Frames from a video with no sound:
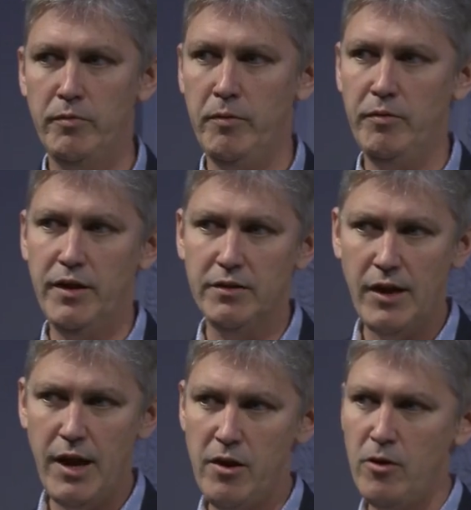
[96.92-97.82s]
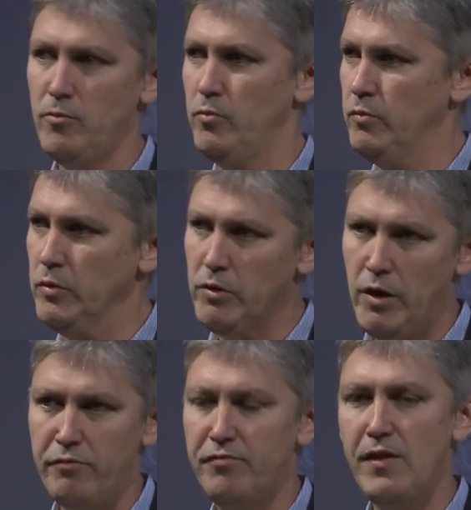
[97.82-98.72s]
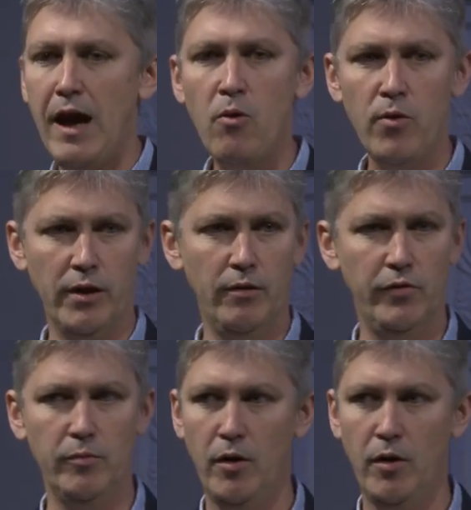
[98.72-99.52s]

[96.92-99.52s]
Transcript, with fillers: The, the entire kind of flowering of the,